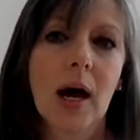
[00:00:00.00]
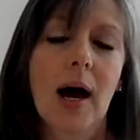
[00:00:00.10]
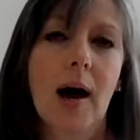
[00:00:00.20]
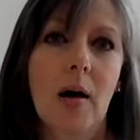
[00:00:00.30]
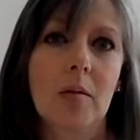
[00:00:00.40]

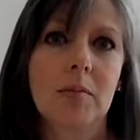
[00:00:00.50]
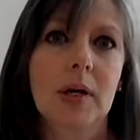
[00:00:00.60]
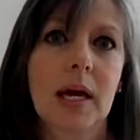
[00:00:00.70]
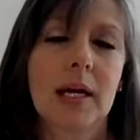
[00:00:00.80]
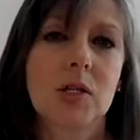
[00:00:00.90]

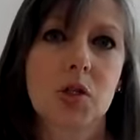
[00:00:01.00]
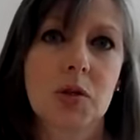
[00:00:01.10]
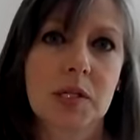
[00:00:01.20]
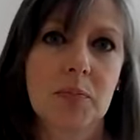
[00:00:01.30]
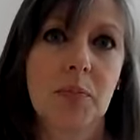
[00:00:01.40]
Cancer
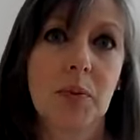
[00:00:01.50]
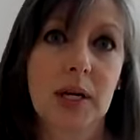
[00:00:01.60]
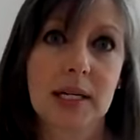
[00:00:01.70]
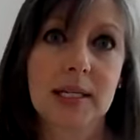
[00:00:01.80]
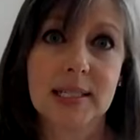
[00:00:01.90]
is a
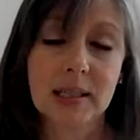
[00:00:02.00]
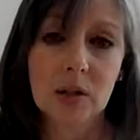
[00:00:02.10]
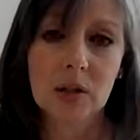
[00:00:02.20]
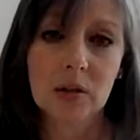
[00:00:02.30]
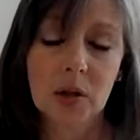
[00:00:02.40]
big
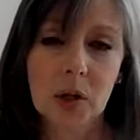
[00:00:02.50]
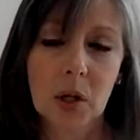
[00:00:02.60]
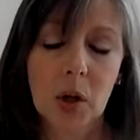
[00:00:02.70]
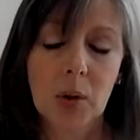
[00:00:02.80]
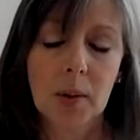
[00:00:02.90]
deal,
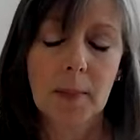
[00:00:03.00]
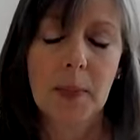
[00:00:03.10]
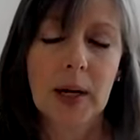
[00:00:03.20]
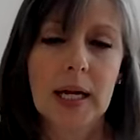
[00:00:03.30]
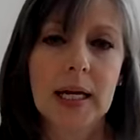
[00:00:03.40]

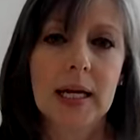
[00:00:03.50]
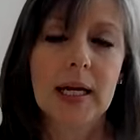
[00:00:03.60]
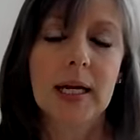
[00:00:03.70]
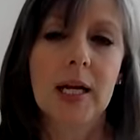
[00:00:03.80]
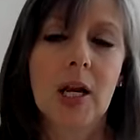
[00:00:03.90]
but
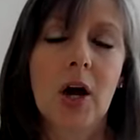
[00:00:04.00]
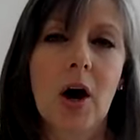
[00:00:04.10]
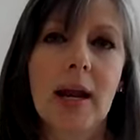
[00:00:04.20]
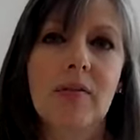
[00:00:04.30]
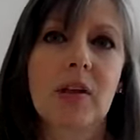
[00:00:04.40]

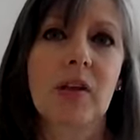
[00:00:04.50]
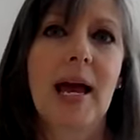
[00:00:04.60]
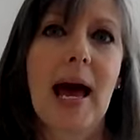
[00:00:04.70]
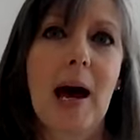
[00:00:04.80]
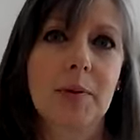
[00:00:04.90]
not everything
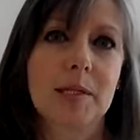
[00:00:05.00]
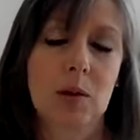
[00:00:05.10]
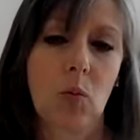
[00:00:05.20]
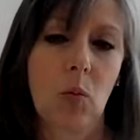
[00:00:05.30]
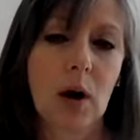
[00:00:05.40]
happens
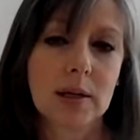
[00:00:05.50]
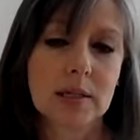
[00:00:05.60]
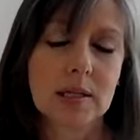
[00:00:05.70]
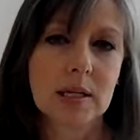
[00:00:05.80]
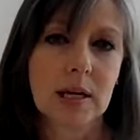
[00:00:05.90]
at
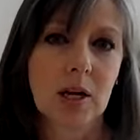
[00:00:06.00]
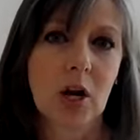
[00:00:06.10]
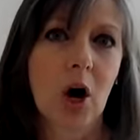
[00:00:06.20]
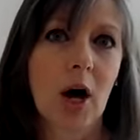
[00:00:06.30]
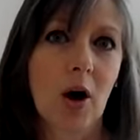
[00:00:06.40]
once, and
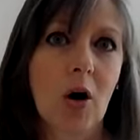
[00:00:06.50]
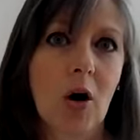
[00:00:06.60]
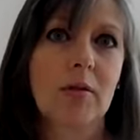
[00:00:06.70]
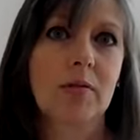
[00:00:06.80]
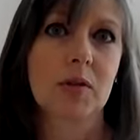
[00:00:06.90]
not
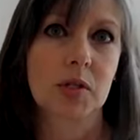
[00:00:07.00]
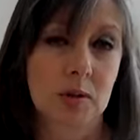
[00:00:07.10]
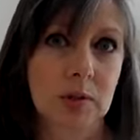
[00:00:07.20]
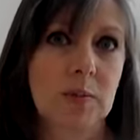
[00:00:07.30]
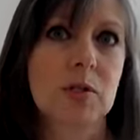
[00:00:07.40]
all of the
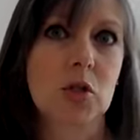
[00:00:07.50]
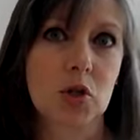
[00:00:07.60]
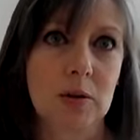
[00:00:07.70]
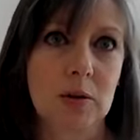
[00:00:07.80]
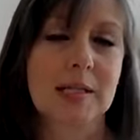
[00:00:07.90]
symptoms and
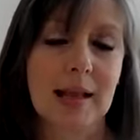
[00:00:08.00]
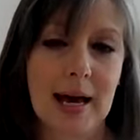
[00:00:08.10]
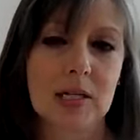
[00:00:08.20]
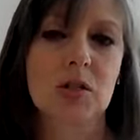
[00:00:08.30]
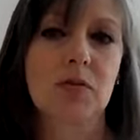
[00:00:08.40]
treatments
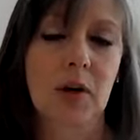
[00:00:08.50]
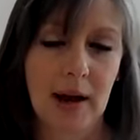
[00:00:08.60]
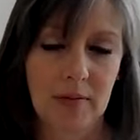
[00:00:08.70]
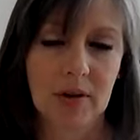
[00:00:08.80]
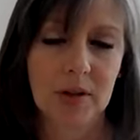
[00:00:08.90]
last
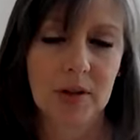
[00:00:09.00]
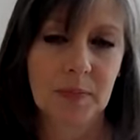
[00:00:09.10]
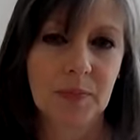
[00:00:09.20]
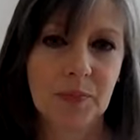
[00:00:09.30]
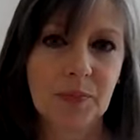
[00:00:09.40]
forever.
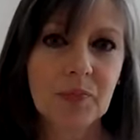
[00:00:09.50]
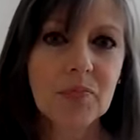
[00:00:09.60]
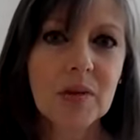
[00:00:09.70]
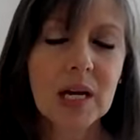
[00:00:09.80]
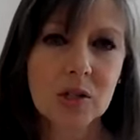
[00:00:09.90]

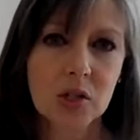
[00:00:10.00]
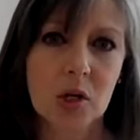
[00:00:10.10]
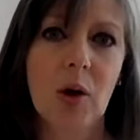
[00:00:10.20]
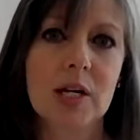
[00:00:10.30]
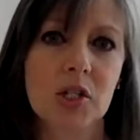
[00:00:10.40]
And
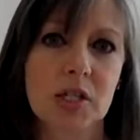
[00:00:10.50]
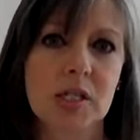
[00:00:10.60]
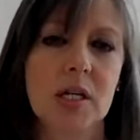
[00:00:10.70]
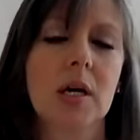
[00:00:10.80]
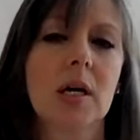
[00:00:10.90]
so I
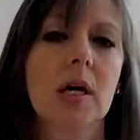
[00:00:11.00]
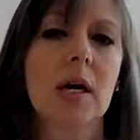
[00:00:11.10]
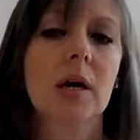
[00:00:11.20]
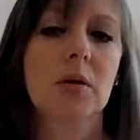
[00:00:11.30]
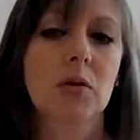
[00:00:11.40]
just
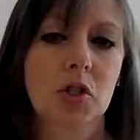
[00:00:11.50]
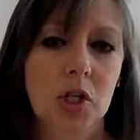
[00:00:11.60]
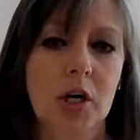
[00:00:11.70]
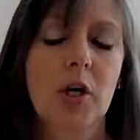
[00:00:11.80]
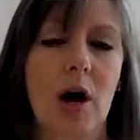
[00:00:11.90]

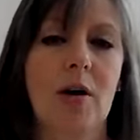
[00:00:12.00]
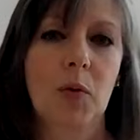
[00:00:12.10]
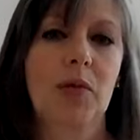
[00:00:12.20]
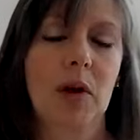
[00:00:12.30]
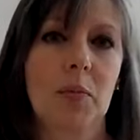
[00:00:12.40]
started off
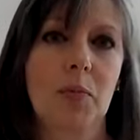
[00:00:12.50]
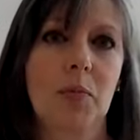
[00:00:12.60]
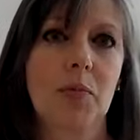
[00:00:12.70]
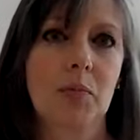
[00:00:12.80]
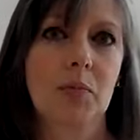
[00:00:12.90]
with a
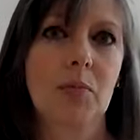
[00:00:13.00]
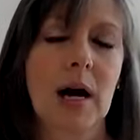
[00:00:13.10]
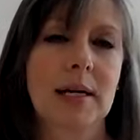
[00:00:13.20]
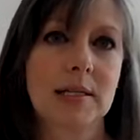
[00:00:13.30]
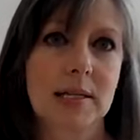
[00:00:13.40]

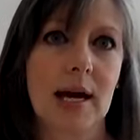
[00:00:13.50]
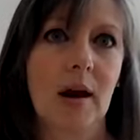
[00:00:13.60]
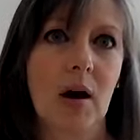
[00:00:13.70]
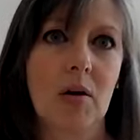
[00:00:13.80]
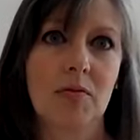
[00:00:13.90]
mindset
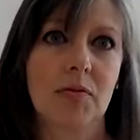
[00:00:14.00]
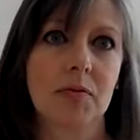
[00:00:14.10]
of